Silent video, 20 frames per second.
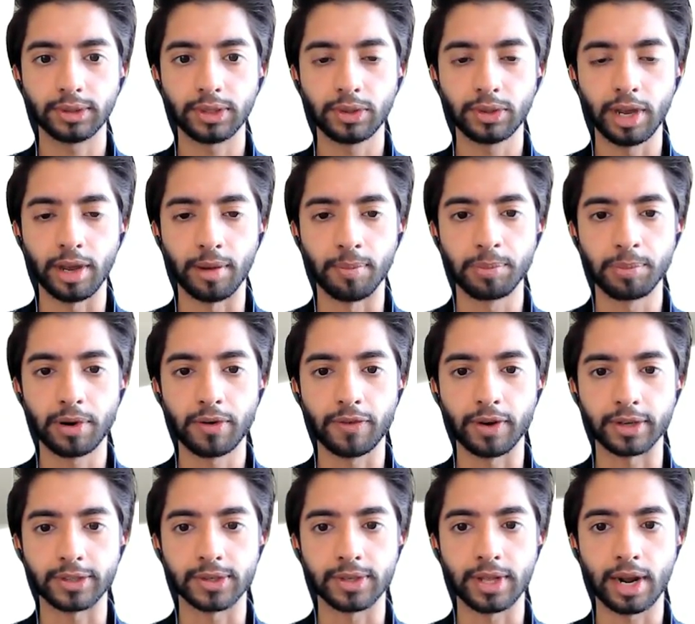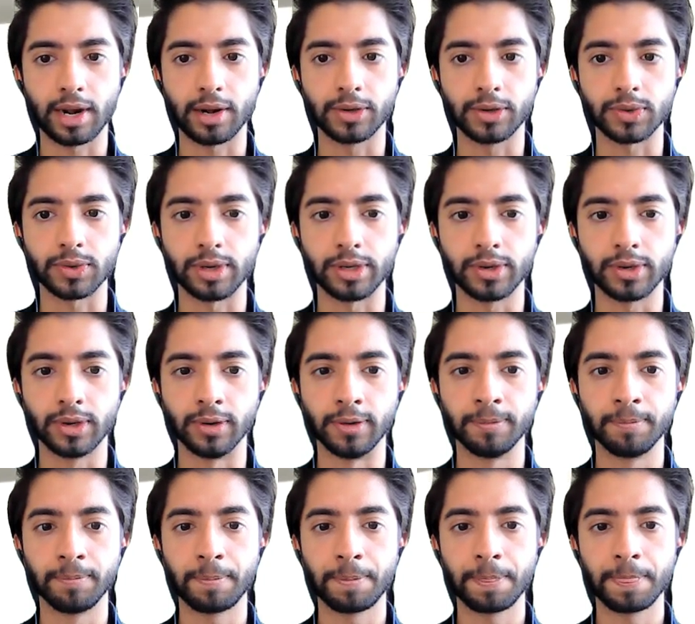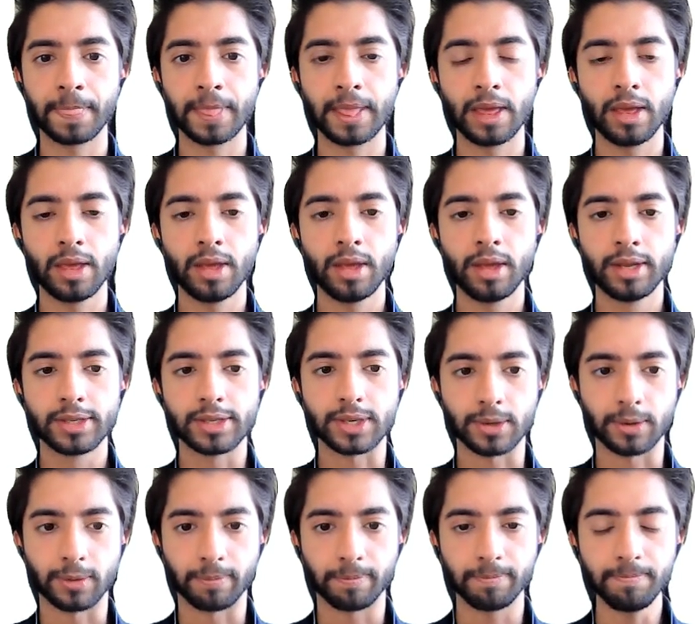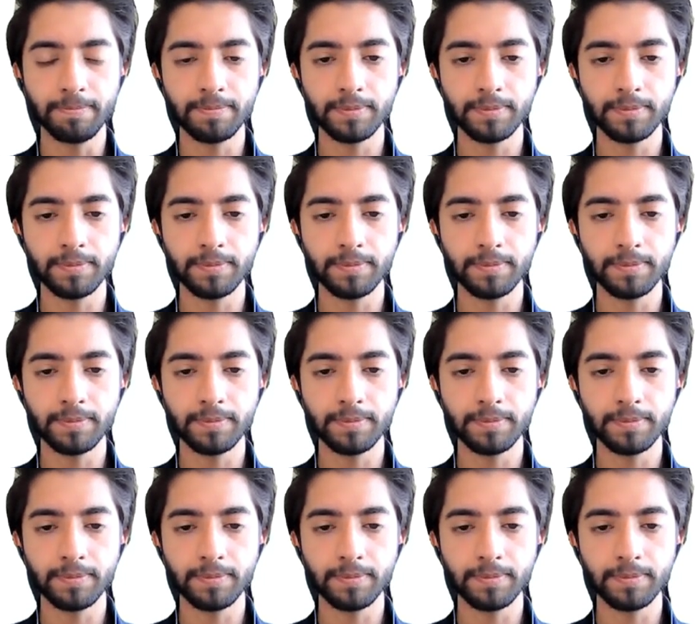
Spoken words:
Okay, perfect. So that looks really good. So